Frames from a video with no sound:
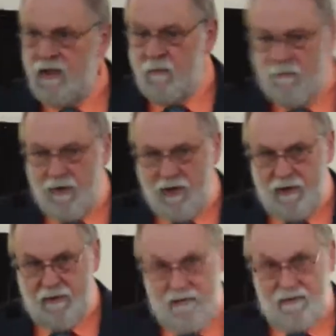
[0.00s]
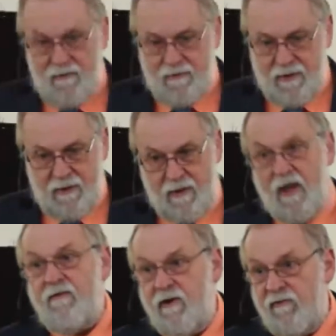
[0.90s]
But they didn't
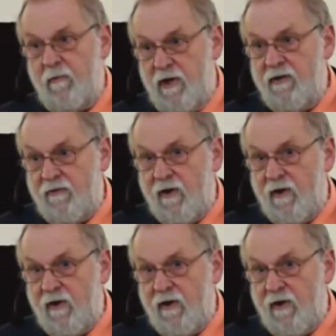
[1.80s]
have enough money for